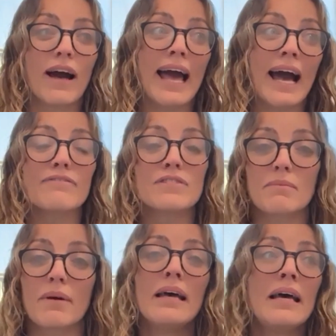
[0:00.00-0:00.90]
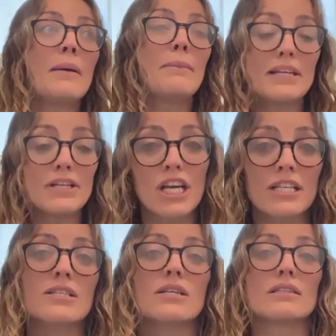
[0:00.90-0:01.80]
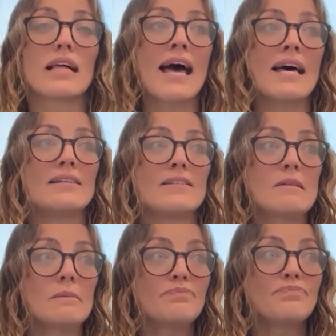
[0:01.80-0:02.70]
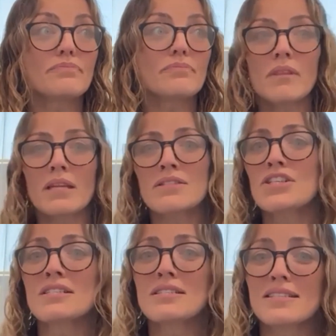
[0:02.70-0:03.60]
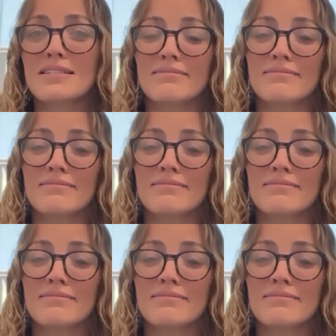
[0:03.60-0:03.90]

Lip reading: I have to be gentle and just